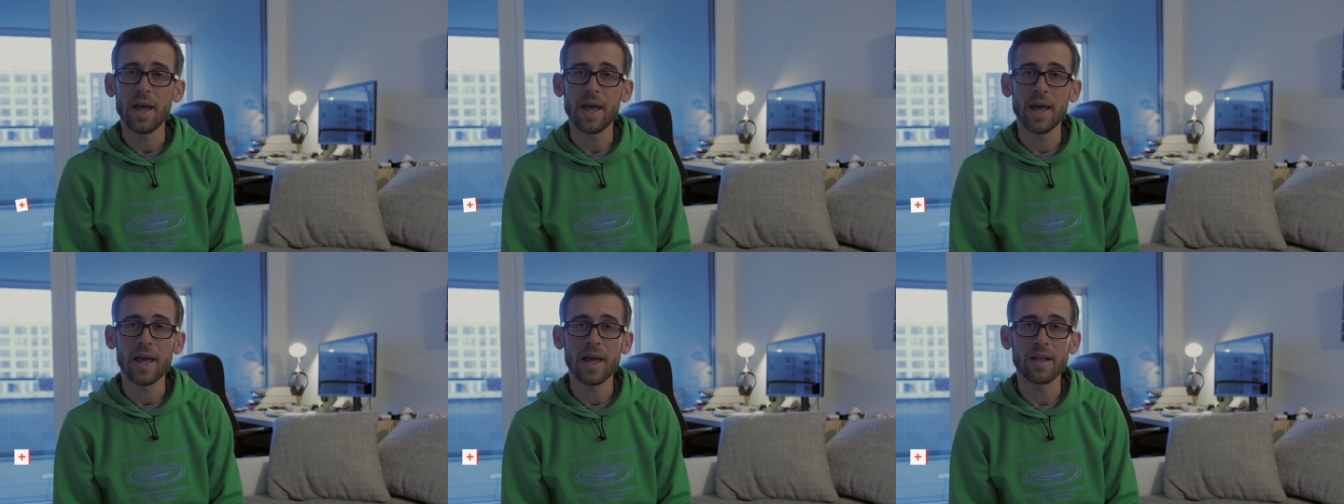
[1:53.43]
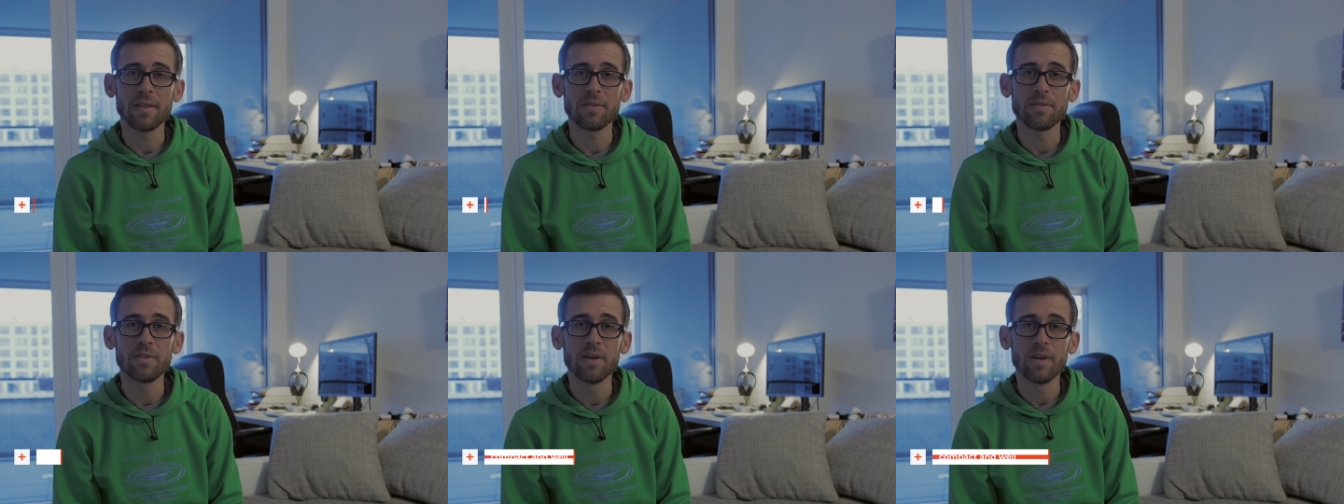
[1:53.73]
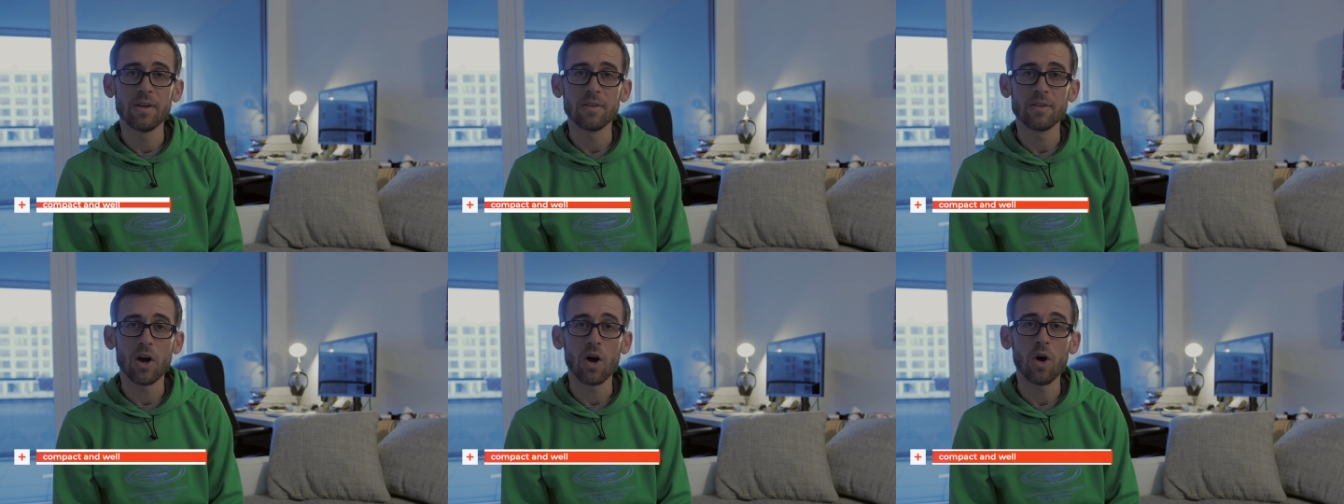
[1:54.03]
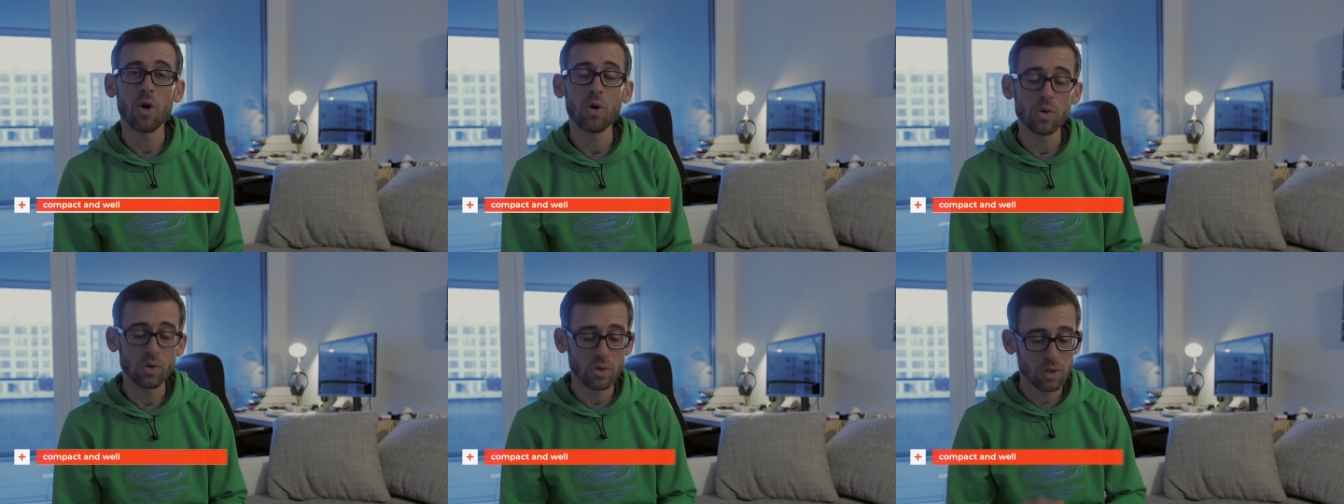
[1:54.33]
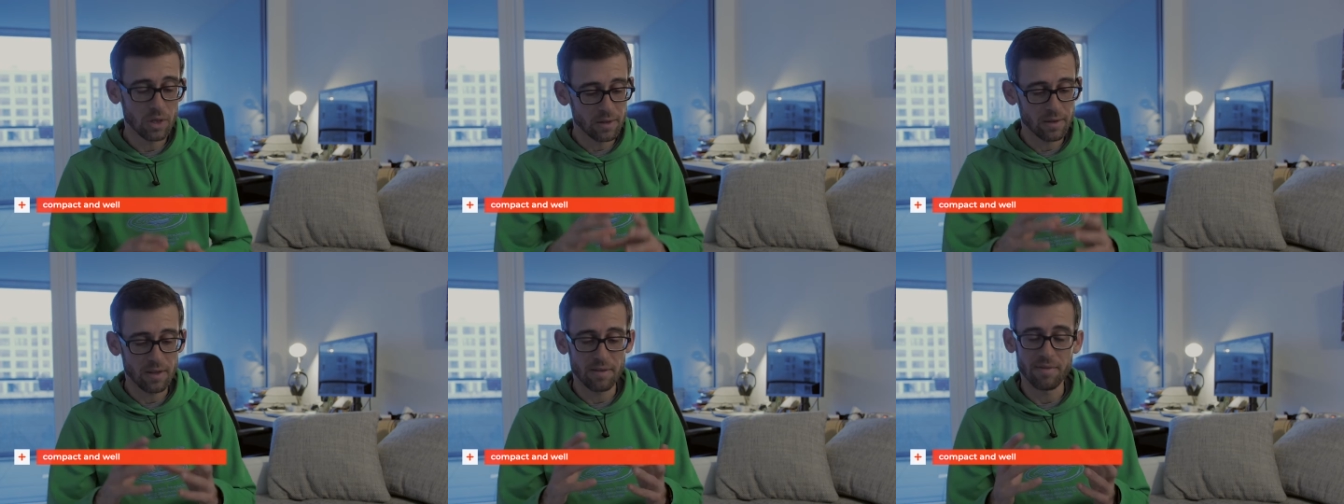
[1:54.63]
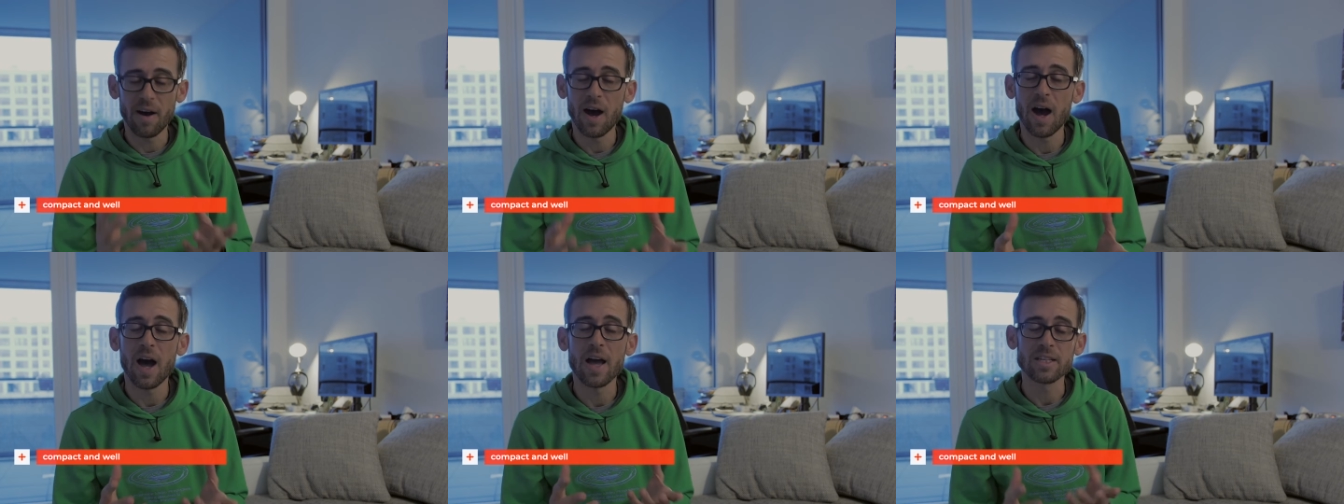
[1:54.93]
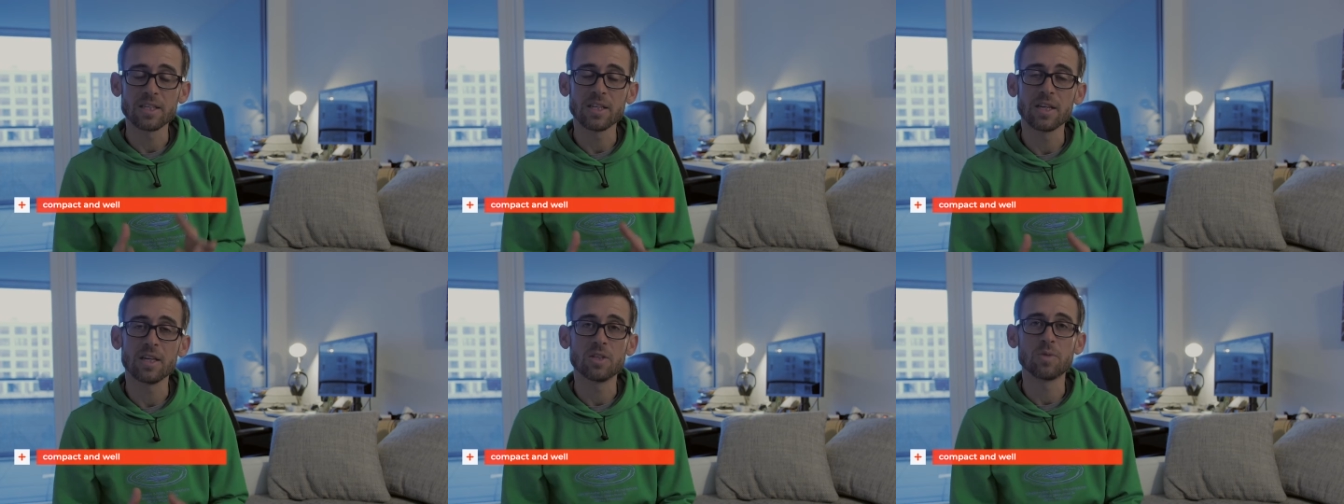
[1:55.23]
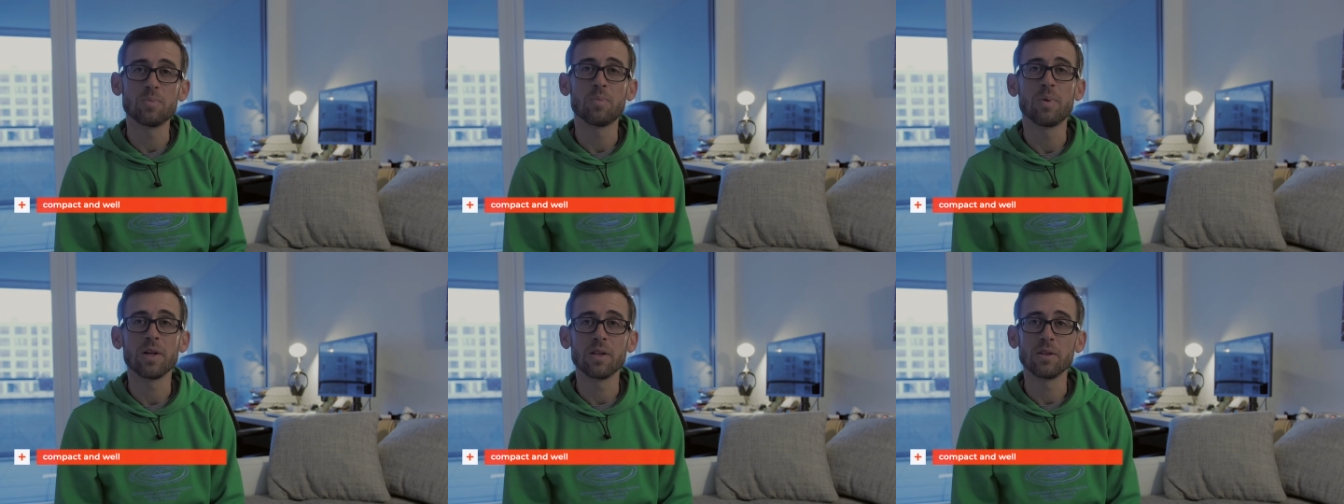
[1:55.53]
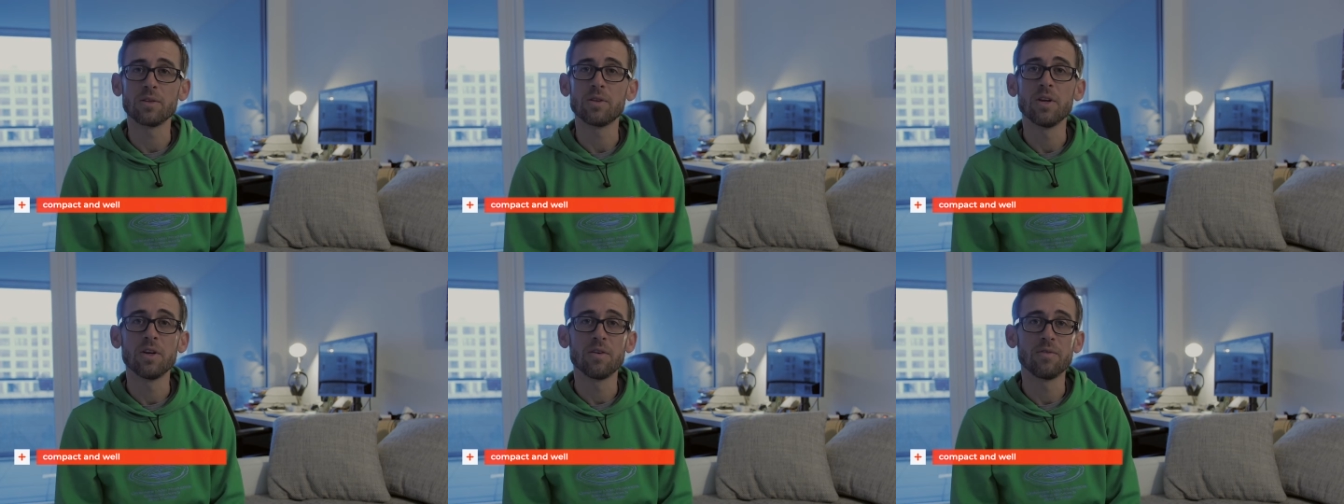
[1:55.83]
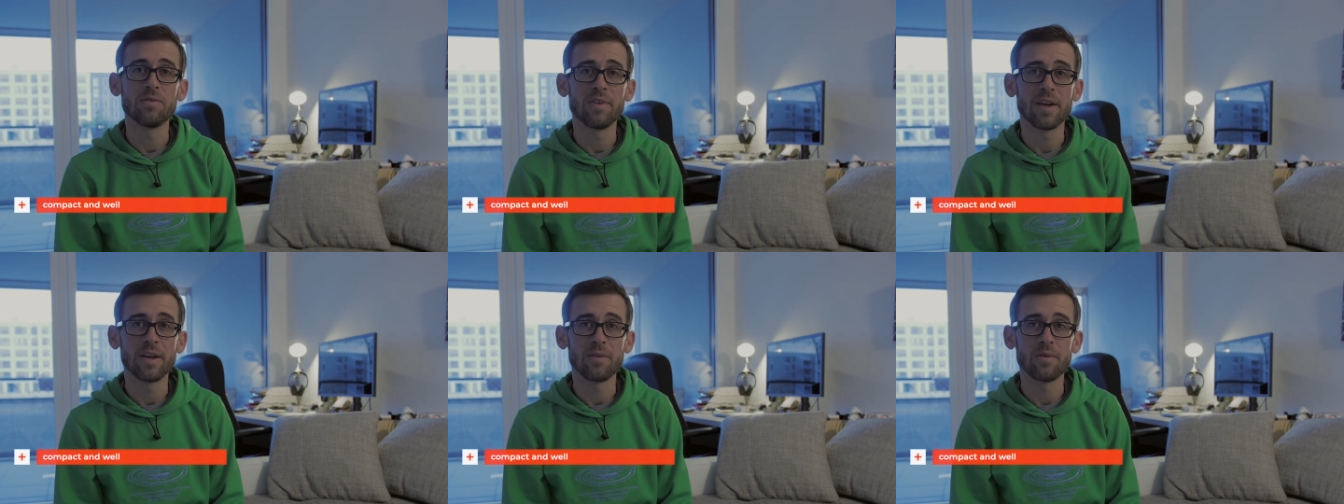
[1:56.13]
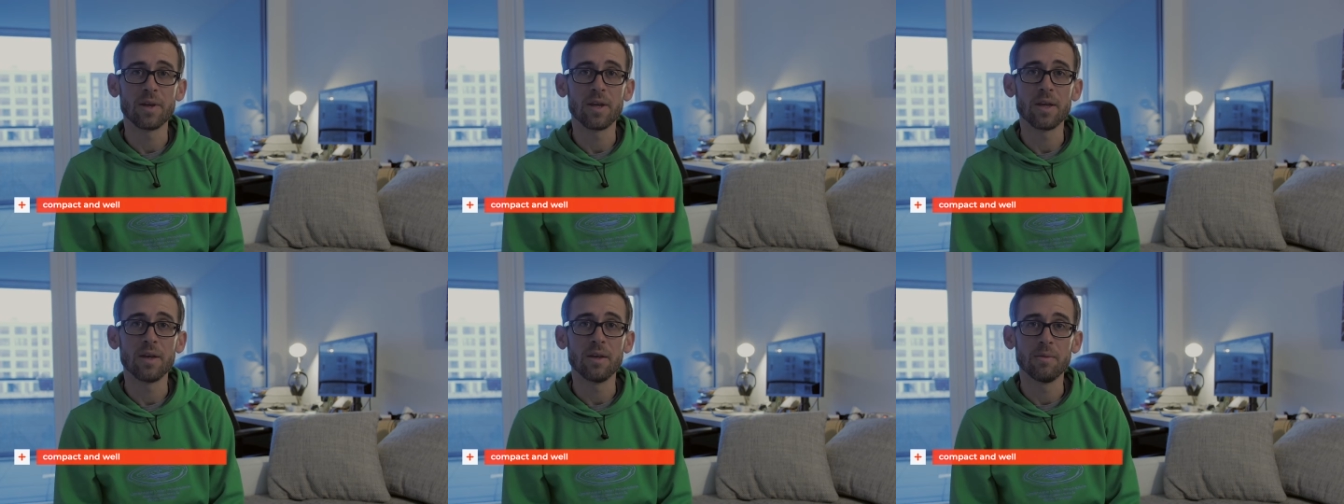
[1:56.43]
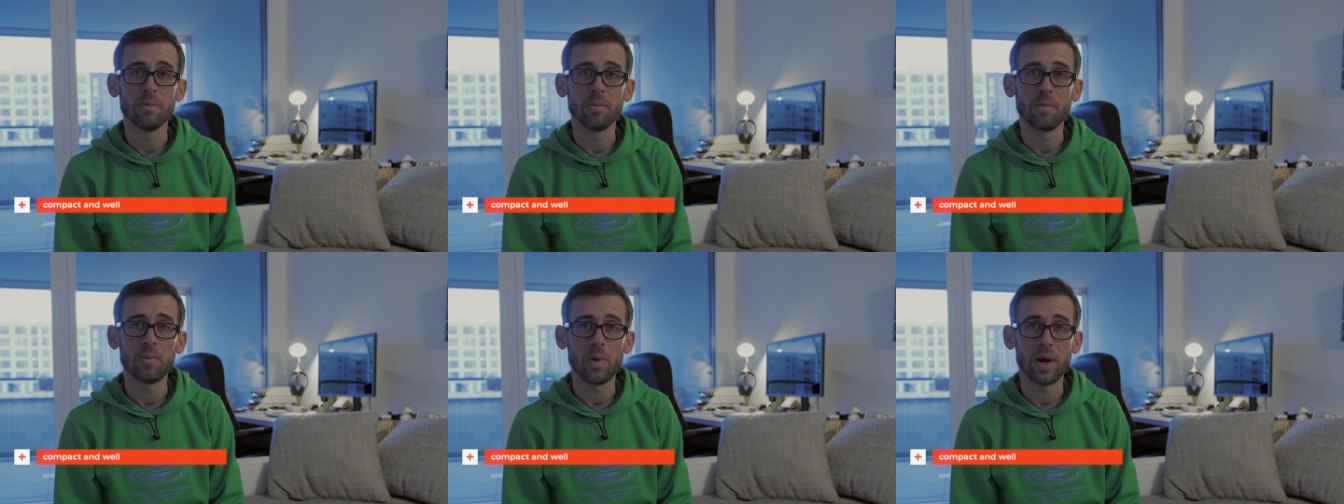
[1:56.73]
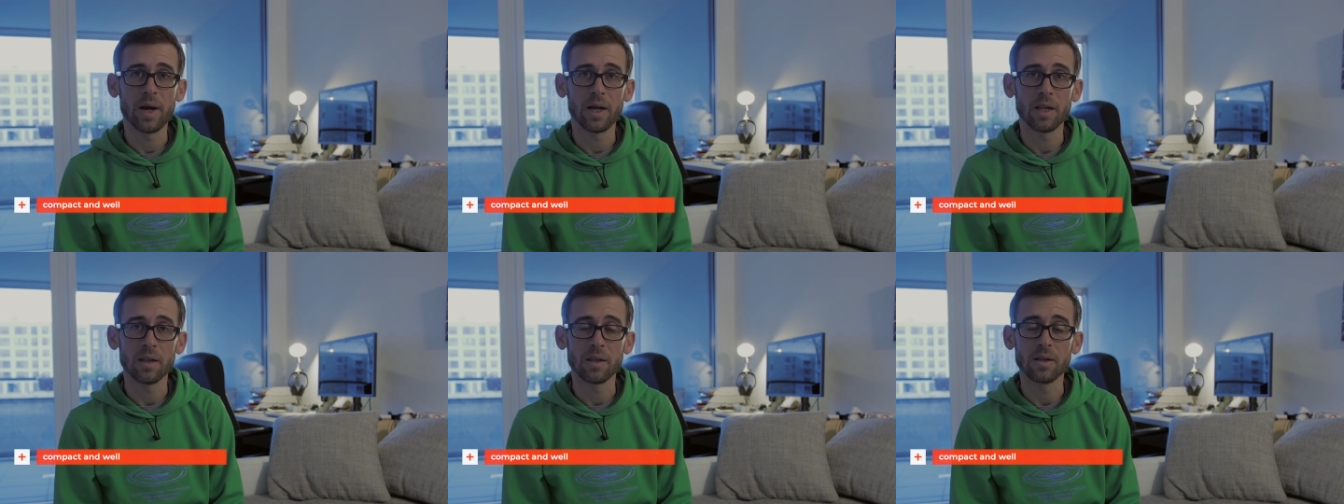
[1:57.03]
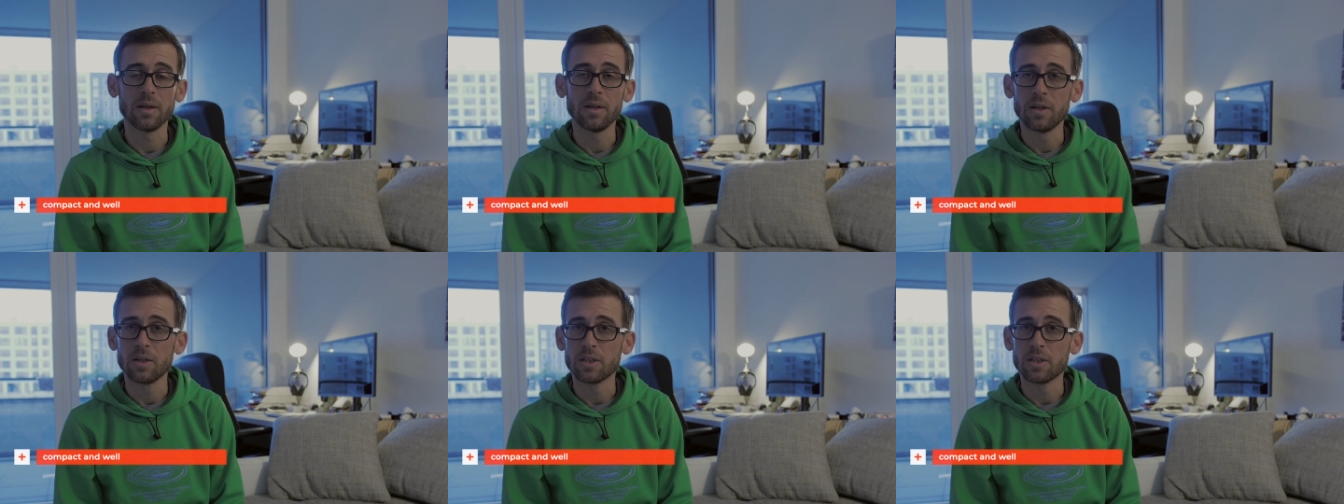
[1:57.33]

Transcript: and the whole device is built very well.